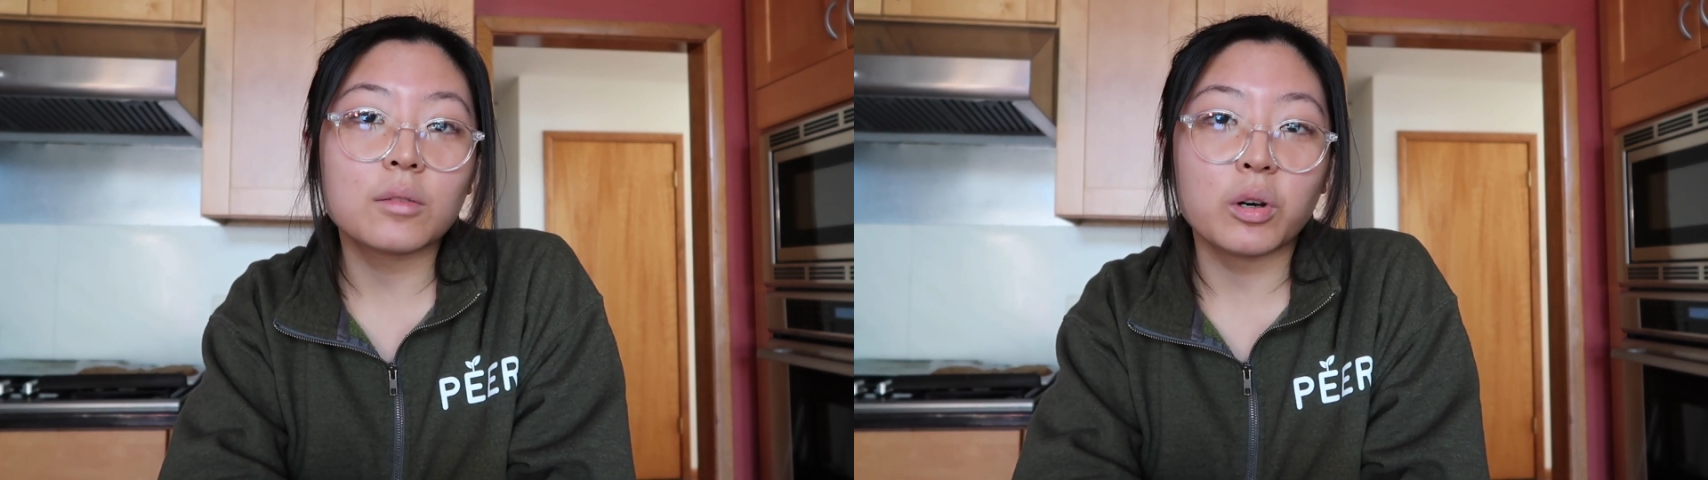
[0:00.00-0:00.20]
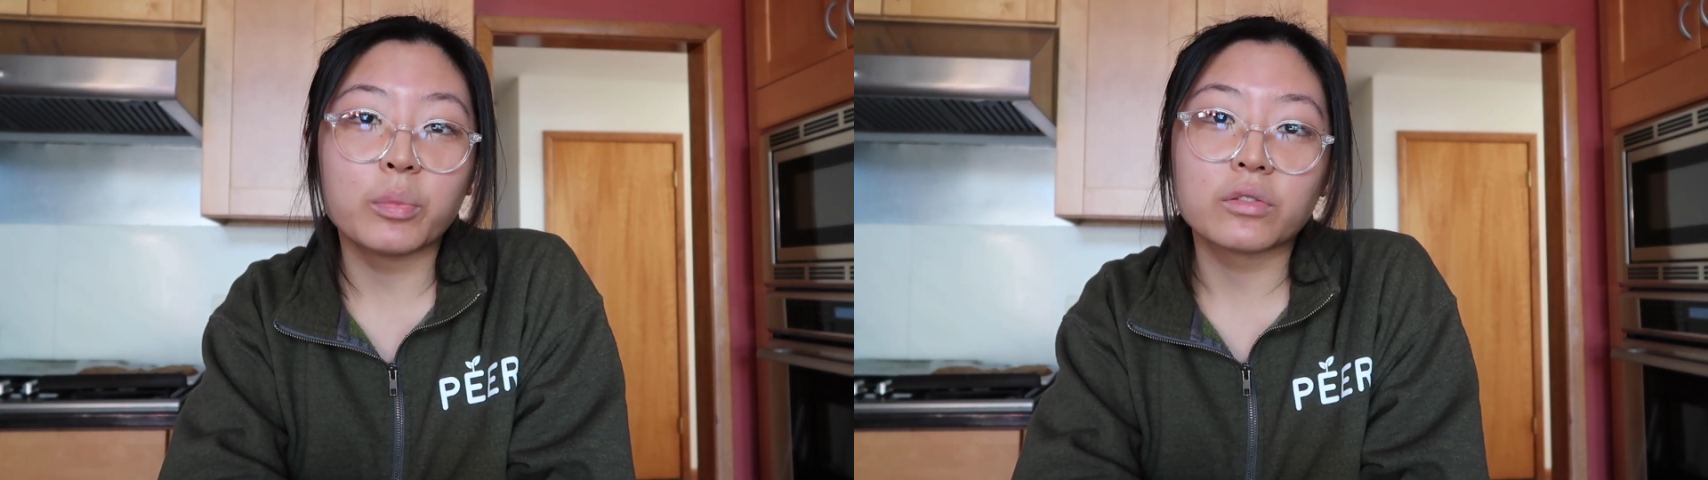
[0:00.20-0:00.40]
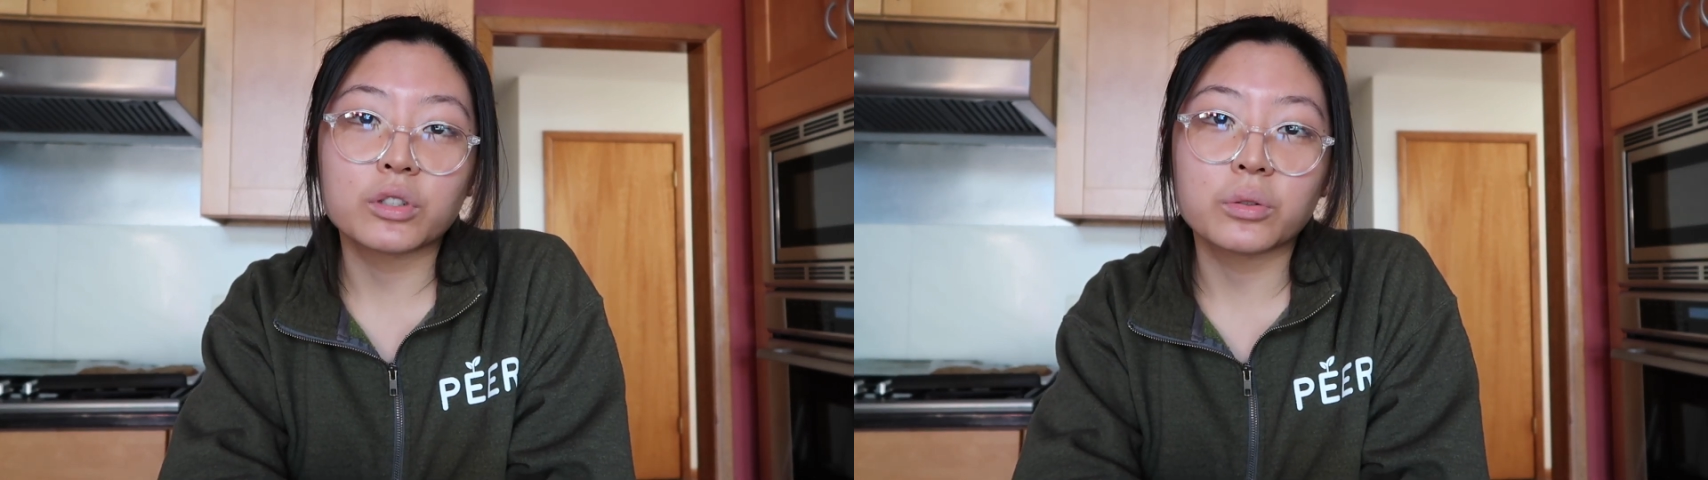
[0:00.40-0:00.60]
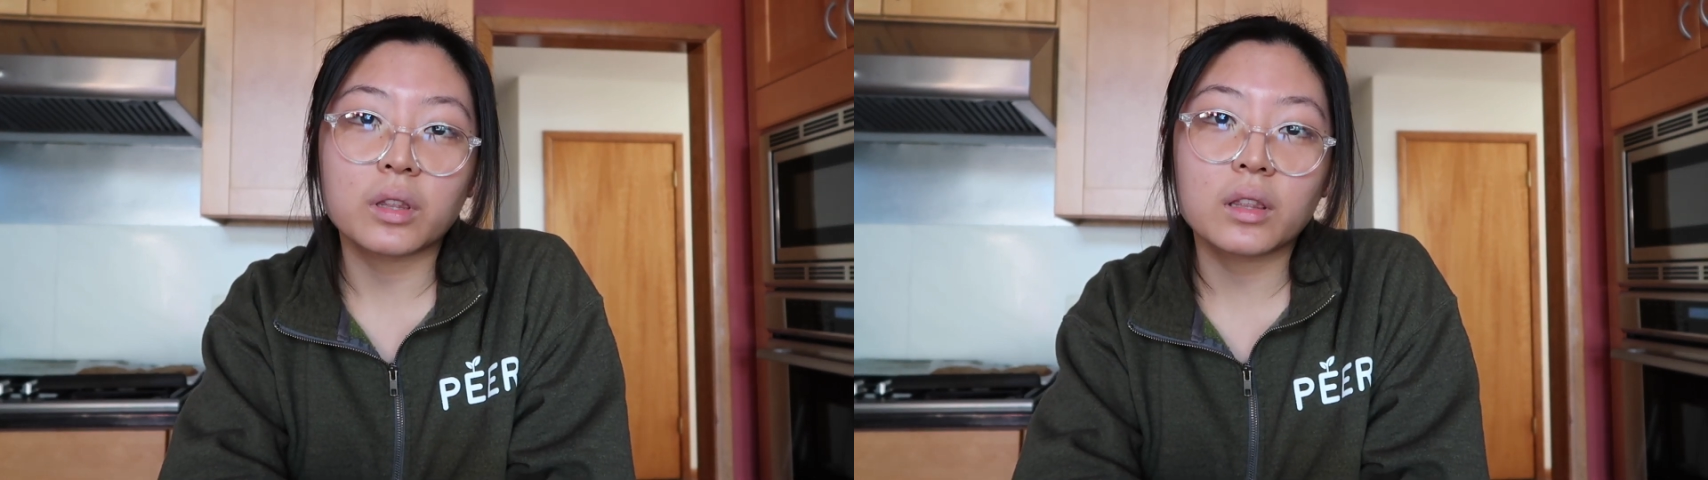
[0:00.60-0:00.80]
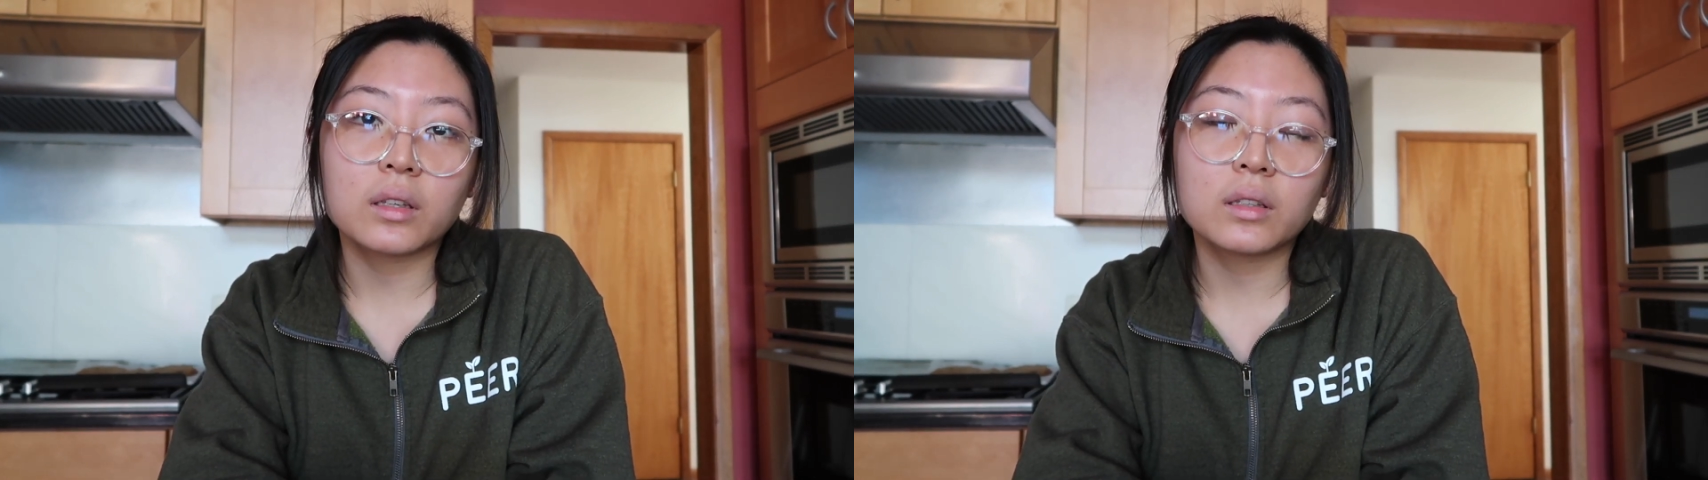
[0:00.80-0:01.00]
the moment of
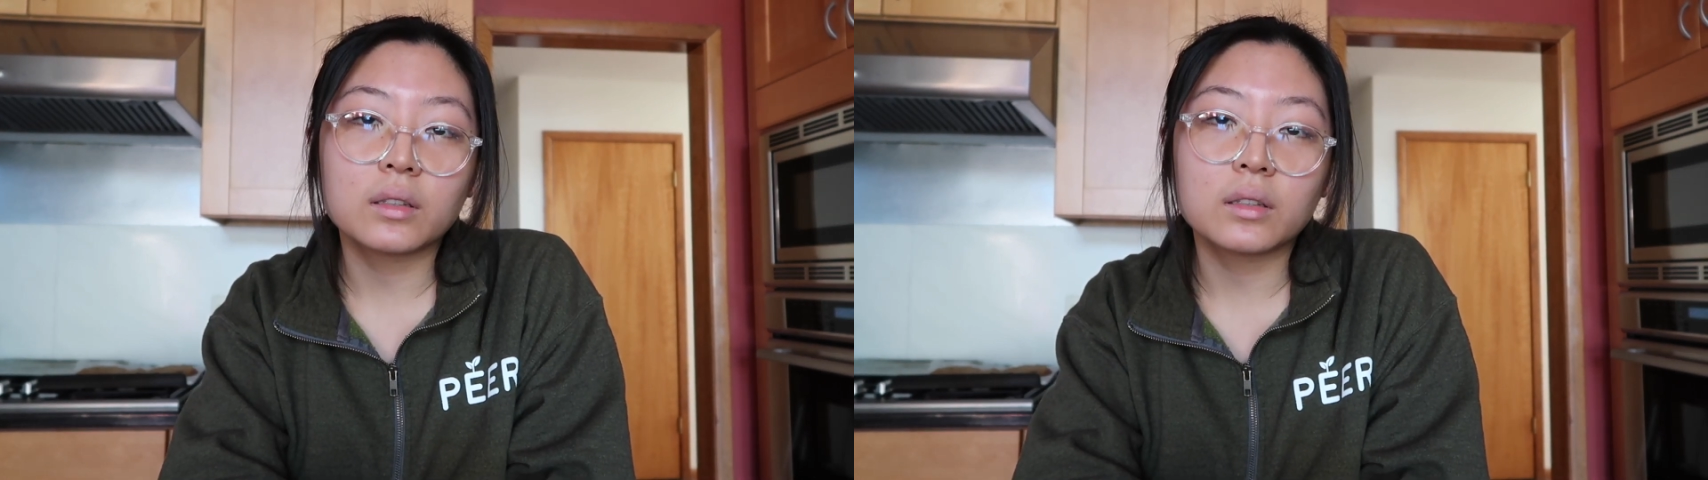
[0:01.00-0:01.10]
truth.